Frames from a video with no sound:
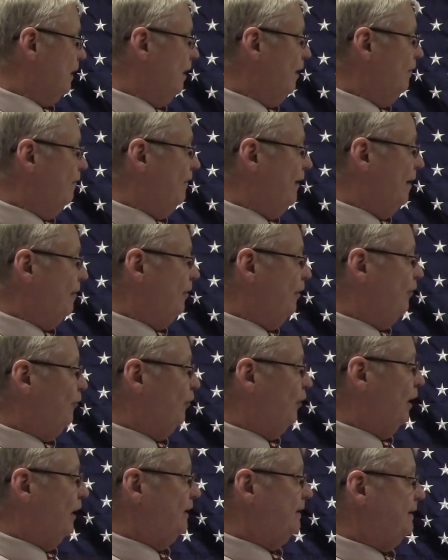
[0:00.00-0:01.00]
Family
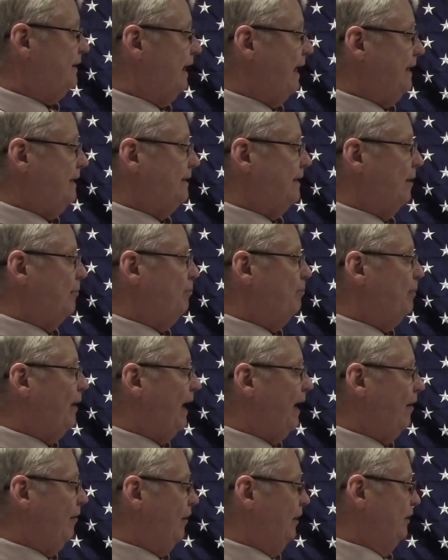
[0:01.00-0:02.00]
Court states that
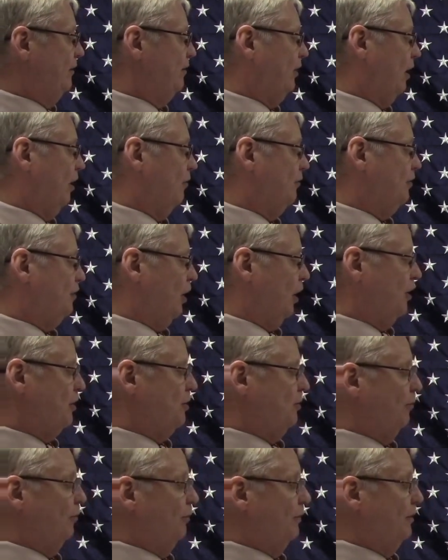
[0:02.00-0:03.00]
parents are
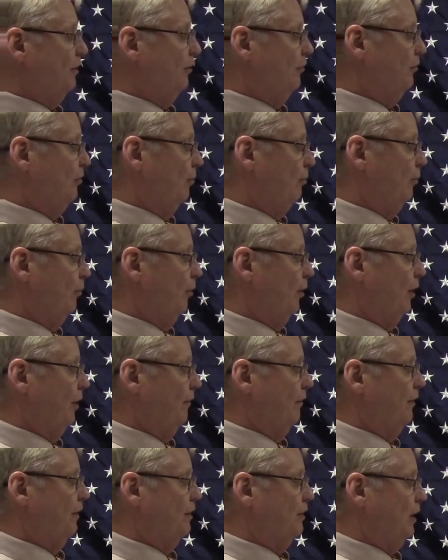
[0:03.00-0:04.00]
chargeable with the support
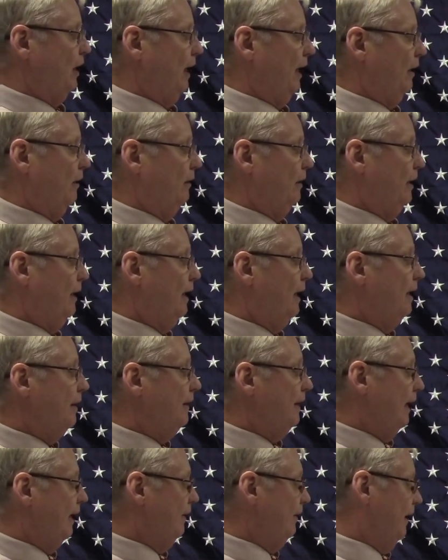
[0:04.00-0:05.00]
of the child.
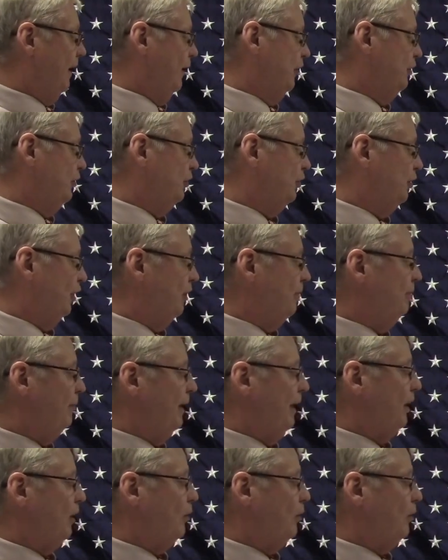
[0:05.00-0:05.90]
Then there should be a